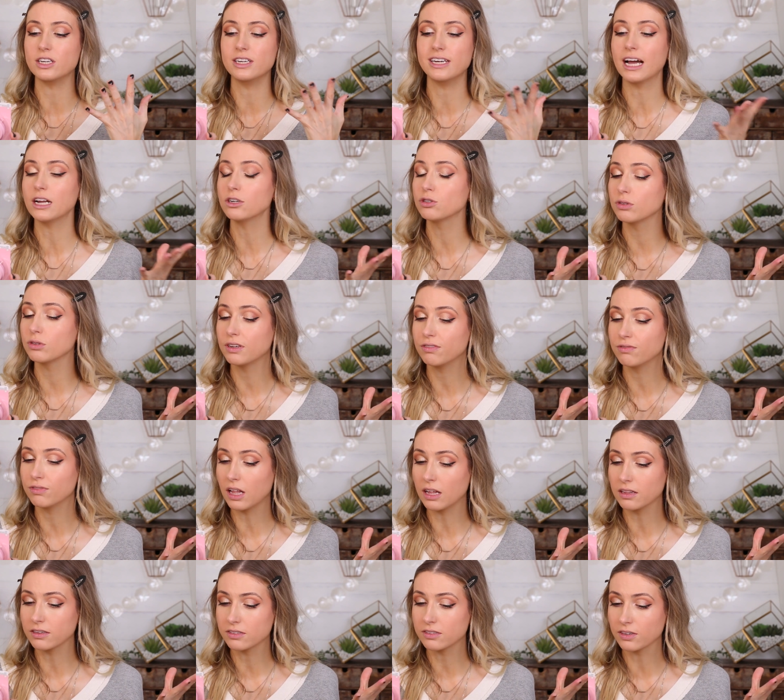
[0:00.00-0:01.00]
naturally
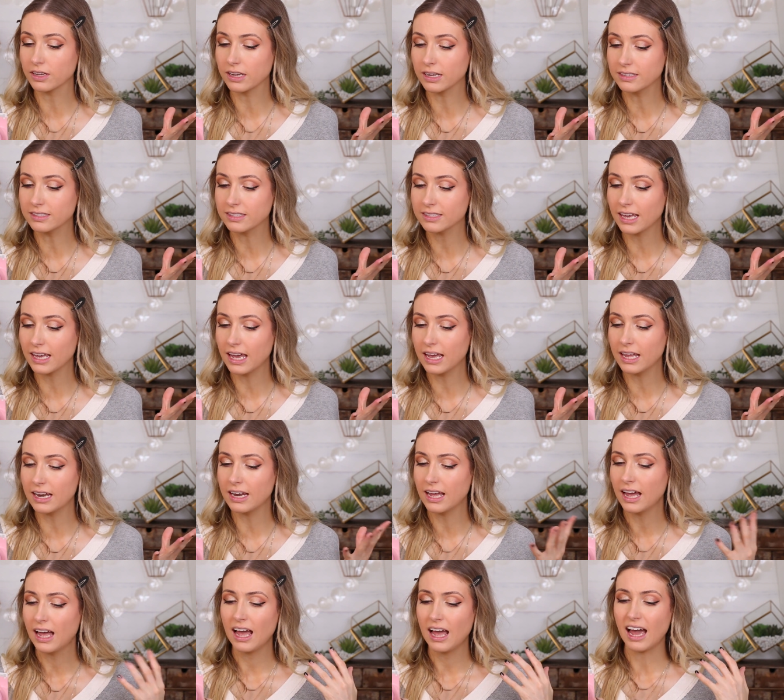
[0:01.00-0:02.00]
flawless looking
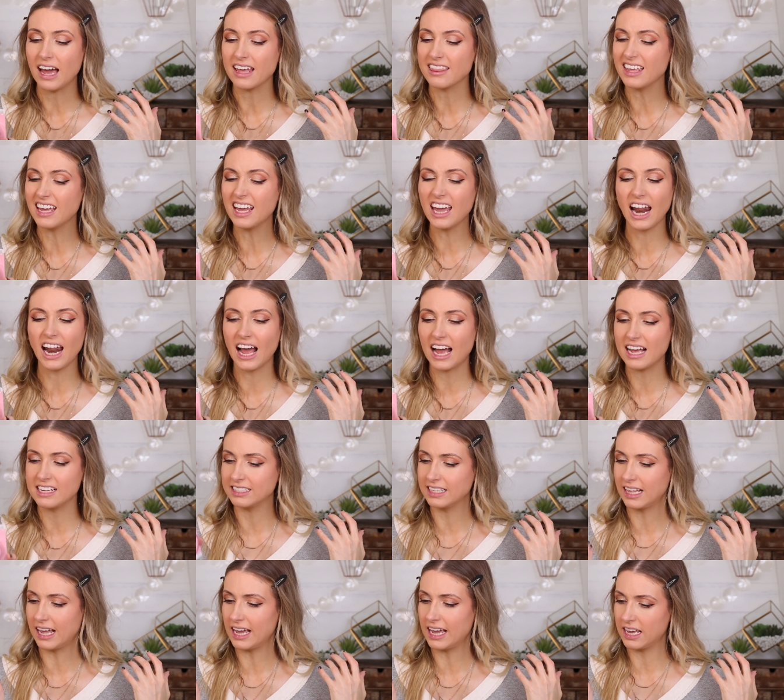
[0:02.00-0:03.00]
skin. I think it
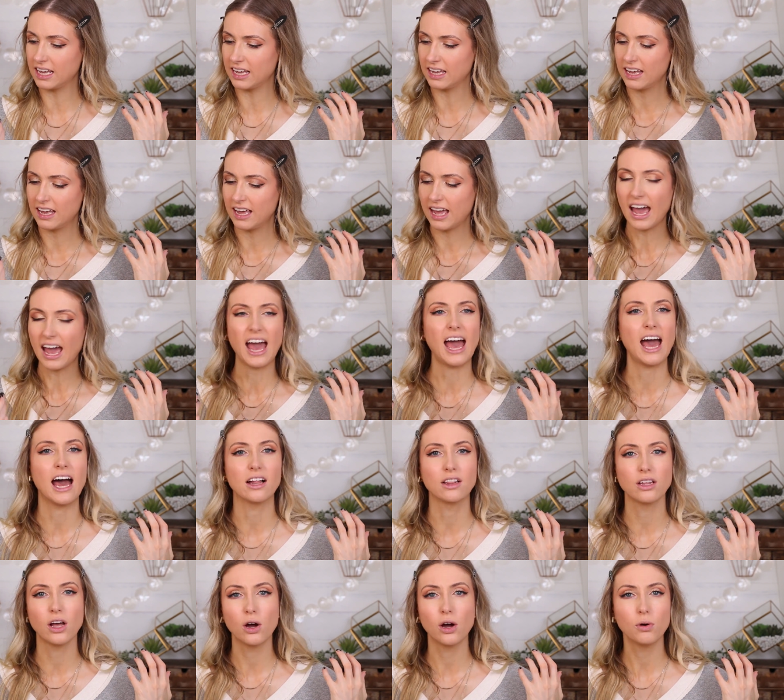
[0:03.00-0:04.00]
has like
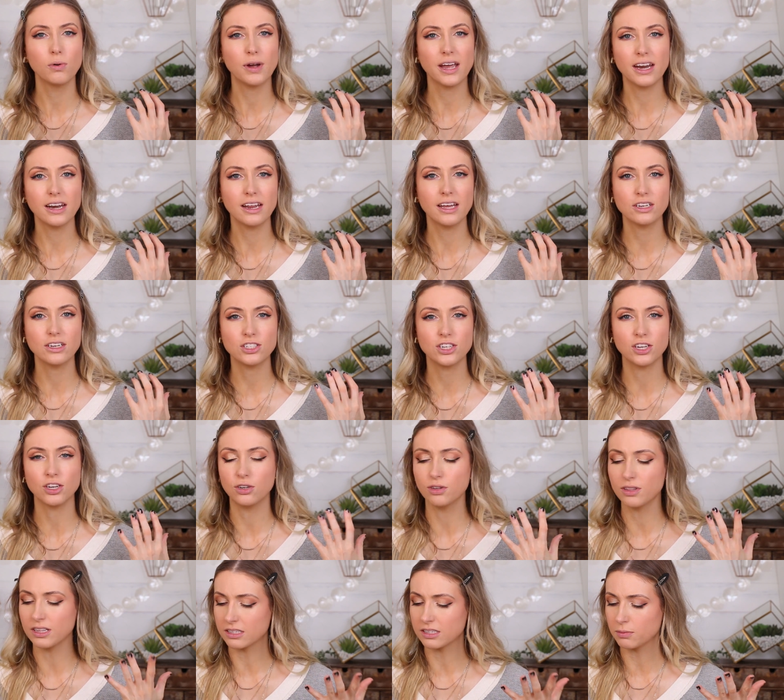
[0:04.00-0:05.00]
aloe in it
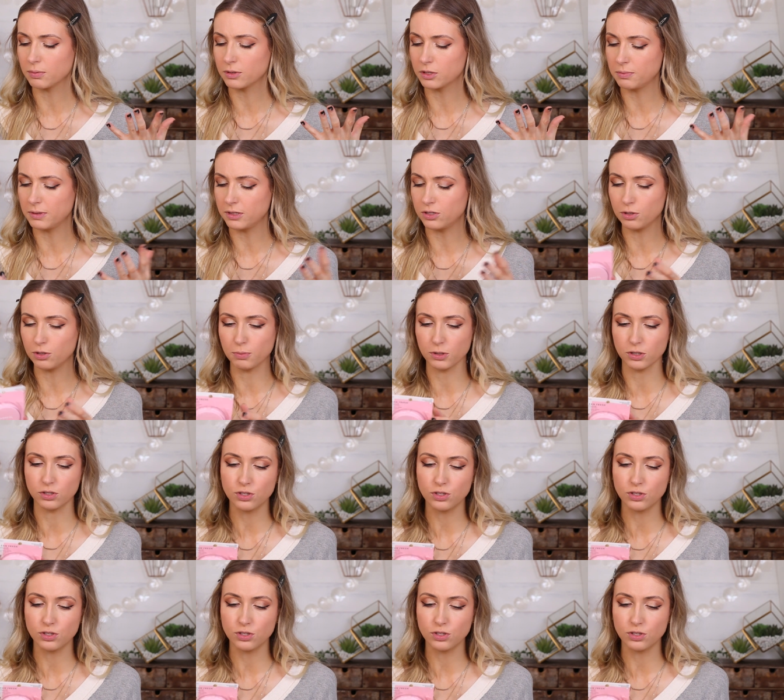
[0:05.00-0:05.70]
too. That's supposed to be super